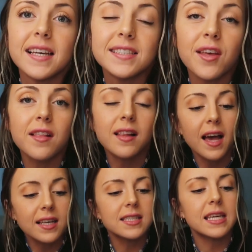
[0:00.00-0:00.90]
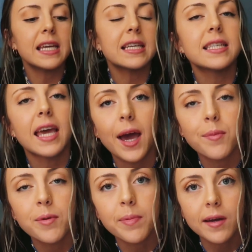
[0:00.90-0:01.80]
So the last thing is they
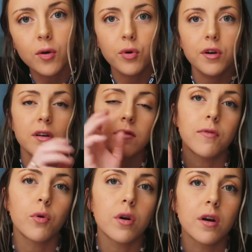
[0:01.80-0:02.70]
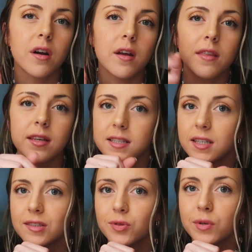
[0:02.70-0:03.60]
had me pick a word for this
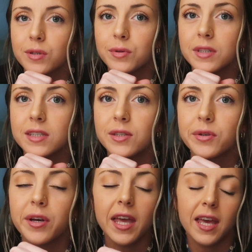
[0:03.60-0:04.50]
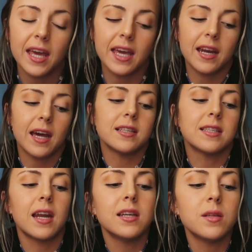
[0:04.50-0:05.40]
year, 2022, and I
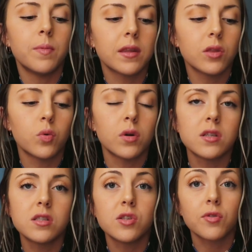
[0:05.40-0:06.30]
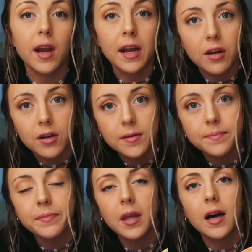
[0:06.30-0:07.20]
decided to pick the word surrender.
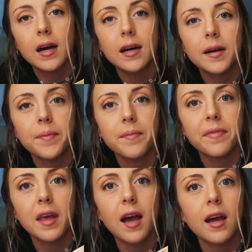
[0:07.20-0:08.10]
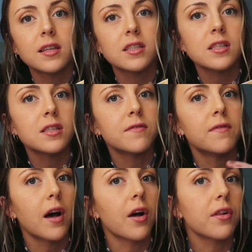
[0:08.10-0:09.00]
I just
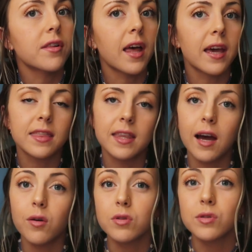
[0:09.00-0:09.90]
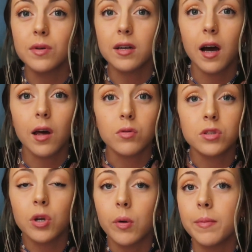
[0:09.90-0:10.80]
felt like that was what God was
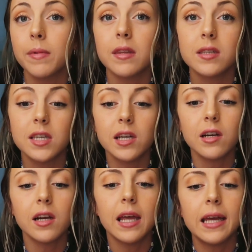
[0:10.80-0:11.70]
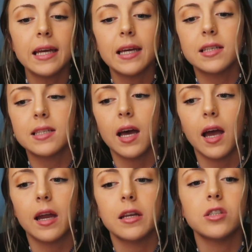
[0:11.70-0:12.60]
showing me this year, is that
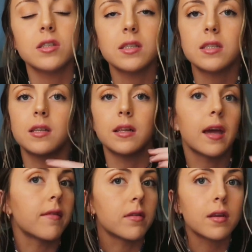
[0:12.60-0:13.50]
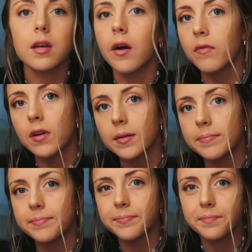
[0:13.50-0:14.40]
I just need to lay everything down for Him.